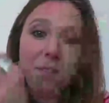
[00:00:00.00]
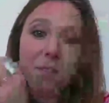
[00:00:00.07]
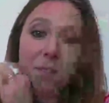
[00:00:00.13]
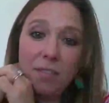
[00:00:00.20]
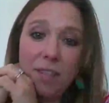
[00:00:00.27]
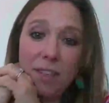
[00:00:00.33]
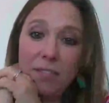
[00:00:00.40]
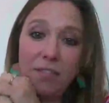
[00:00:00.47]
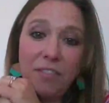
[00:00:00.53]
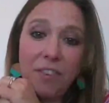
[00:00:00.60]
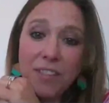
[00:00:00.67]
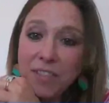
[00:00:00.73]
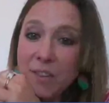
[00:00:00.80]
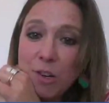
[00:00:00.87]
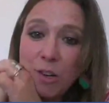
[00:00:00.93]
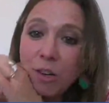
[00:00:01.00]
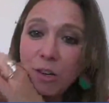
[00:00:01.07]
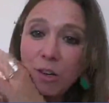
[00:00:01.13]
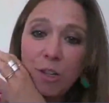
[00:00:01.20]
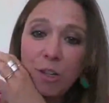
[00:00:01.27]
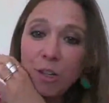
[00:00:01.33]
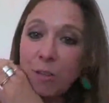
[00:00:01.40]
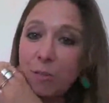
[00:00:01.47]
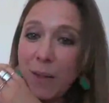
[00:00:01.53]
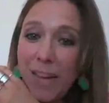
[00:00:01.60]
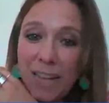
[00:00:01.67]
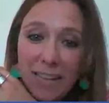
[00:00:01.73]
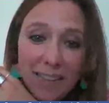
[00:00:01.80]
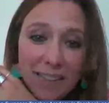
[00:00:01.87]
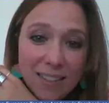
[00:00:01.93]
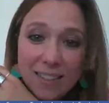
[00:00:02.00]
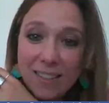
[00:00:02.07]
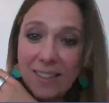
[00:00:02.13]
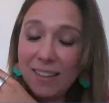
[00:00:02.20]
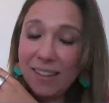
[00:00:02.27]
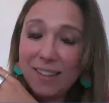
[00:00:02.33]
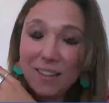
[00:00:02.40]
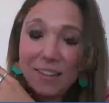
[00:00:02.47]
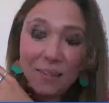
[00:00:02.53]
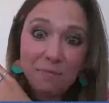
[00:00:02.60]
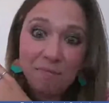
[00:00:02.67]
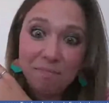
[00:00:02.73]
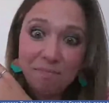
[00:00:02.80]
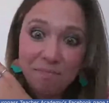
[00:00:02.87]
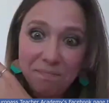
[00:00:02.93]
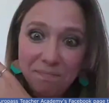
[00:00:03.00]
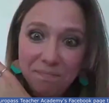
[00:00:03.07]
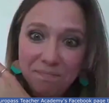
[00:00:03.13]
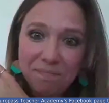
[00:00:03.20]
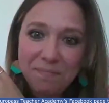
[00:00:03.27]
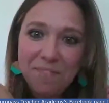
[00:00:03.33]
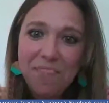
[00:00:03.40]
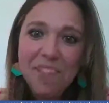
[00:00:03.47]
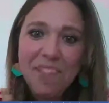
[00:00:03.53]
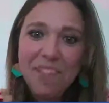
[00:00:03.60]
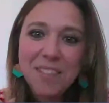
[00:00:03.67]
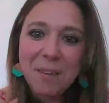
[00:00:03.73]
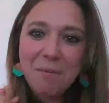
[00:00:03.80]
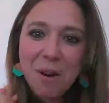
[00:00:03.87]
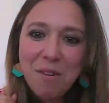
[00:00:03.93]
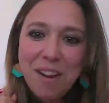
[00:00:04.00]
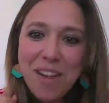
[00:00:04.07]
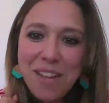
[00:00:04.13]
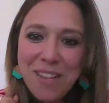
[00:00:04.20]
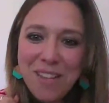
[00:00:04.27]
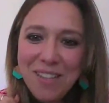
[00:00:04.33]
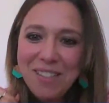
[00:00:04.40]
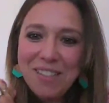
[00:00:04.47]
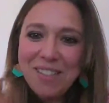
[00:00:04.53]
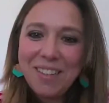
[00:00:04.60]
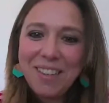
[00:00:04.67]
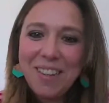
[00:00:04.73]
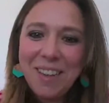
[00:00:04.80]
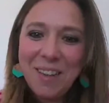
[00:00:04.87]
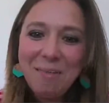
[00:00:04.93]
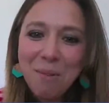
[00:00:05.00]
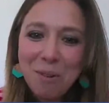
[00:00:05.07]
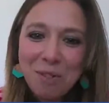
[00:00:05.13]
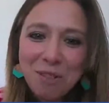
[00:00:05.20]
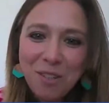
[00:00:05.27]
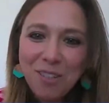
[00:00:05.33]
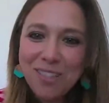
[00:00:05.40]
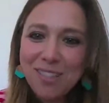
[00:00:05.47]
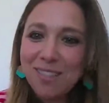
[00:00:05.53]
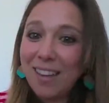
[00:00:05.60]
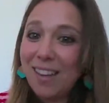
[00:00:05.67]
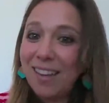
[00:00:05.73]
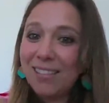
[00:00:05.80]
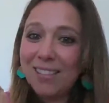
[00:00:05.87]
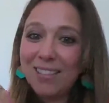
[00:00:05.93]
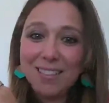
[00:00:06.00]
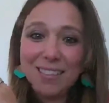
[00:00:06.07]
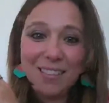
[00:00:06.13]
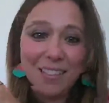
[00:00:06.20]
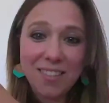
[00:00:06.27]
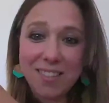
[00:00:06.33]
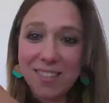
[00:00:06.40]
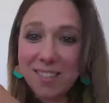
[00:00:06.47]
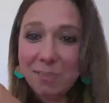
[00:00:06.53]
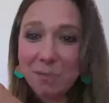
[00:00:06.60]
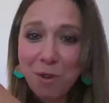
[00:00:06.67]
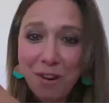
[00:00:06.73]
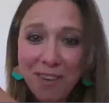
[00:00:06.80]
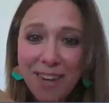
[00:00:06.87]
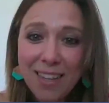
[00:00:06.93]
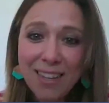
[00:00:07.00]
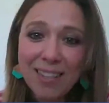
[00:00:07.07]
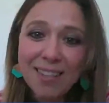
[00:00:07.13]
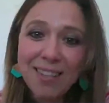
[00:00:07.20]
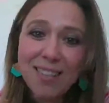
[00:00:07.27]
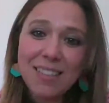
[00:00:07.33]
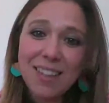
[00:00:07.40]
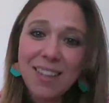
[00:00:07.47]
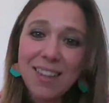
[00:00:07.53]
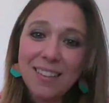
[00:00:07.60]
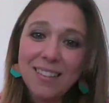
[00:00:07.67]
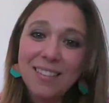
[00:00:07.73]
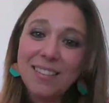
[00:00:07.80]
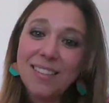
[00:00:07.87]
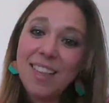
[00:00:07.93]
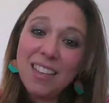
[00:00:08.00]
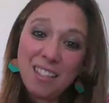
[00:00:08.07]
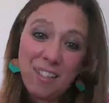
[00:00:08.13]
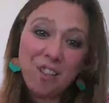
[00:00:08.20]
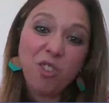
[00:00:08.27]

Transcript: So their physical balance is somewhere else. Emotional state is just somewhere else, and